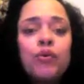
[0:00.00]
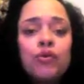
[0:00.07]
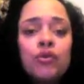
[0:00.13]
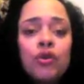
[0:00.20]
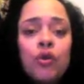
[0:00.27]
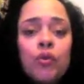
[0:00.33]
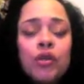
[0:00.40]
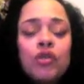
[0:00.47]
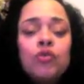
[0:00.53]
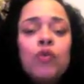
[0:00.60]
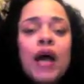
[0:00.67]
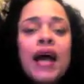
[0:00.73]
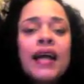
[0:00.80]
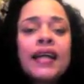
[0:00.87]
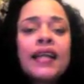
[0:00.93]
when you
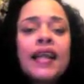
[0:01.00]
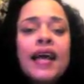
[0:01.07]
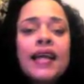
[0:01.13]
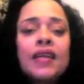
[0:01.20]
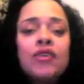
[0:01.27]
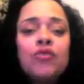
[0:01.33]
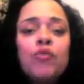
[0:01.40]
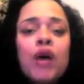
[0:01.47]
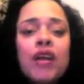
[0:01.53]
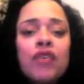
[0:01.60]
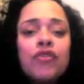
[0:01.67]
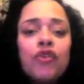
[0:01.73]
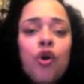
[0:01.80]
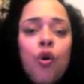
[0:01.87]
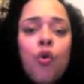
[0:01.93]
act like you want
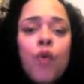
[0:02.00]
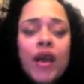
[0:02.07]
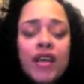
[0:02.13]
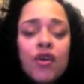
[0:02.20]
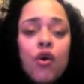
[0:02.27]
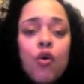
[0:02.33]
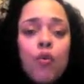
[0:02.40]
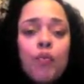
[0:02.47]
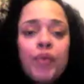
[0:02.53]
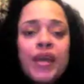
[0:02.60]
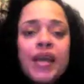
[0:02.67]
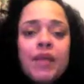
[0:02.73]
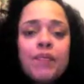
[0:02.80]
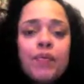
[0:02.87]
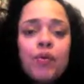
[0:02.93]
to throw away your own
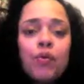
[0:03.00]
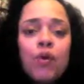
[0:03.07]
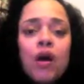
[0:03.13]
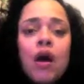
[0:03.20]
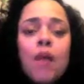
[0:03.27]
people,